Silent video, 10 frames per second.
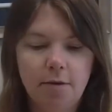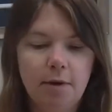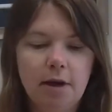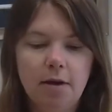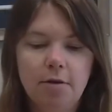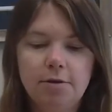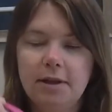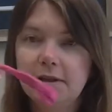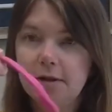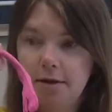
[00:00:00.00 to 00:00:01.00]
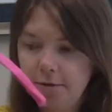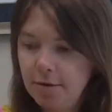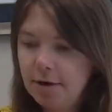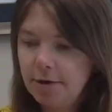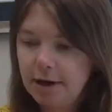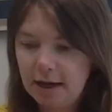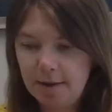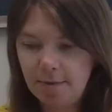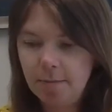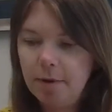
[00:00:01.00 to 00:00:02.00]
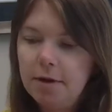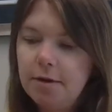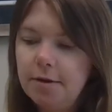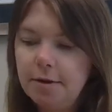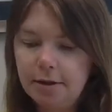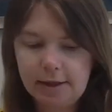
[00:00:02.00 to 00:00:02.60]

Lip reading: Go. So that's another one. We're going to keep it bundled.